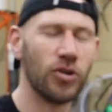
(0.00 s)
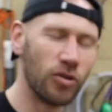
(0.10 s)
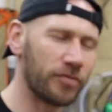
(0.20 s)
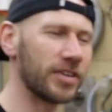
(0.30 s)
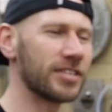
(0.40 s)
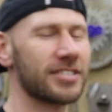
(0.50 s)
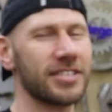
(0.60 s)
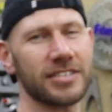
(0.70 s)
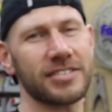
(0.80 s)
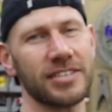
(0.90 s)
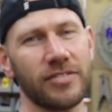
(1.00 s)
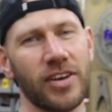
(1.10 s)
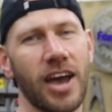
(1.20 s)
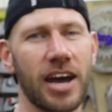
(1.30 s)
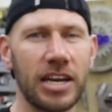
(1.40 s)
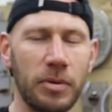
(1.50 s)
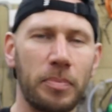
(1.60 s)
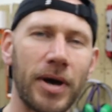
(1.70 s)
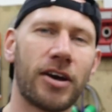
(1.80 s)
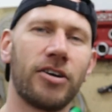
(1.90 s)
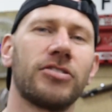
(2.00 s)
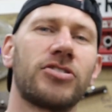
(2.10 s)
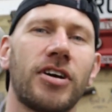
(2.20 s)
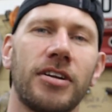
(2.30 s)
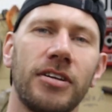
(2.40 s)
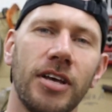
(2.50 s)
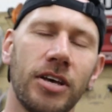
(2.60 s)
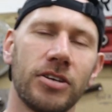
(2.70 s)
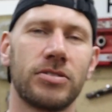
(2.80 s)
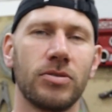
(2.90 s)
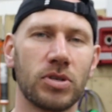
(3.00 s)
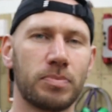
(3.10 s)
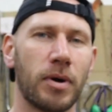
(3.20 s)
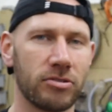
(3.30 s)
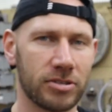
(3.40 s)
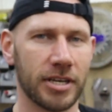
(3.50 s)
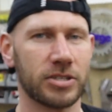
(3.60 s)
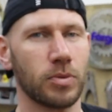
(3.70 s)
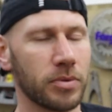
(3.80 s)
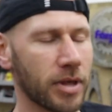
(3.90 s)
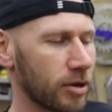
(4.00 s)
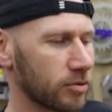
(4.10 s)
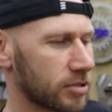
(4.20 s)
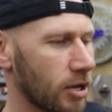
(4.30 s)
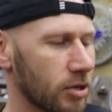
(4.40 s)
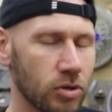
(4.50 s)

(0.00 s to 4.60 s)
hopefully he's staying safe, and he'll be back on the channel as soon as Boris lets him out the house.